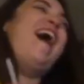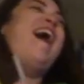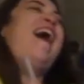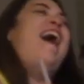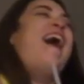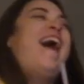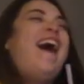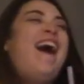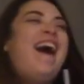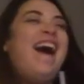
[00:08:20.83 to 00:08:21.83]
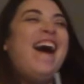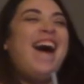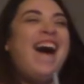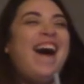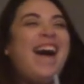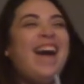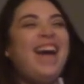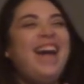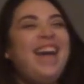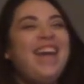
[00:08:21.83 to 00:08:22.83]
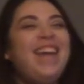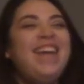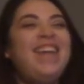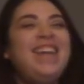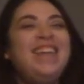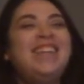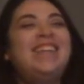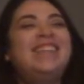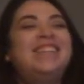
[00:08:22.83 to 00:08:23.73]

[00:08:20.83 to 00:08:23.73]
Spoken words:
No words are spoken by the person on screen.